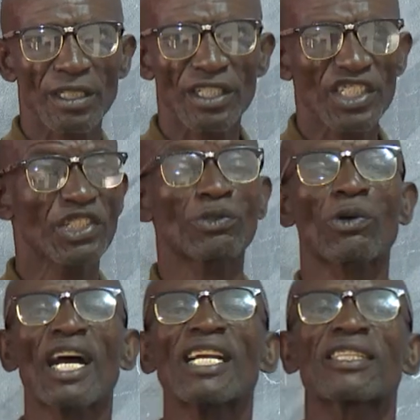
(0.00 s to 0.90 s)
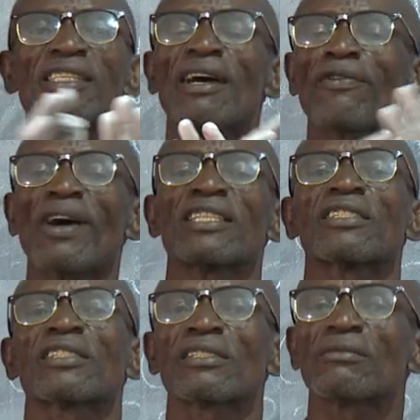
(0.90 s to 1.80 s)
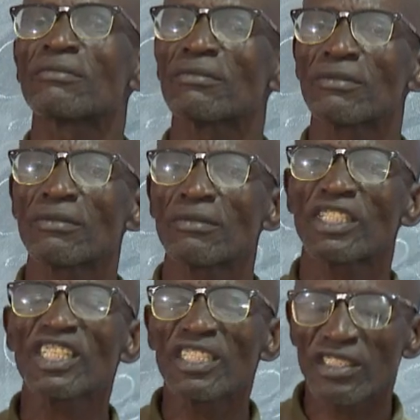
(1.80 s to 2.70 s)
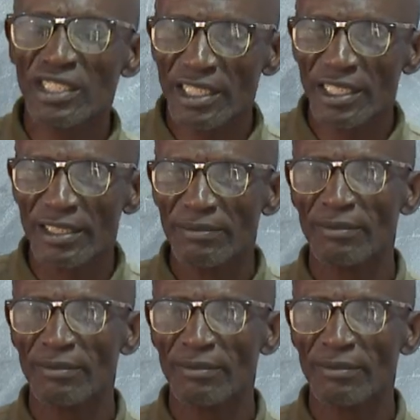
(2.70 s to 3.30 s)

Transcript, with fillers: is to cut the fat in chicken.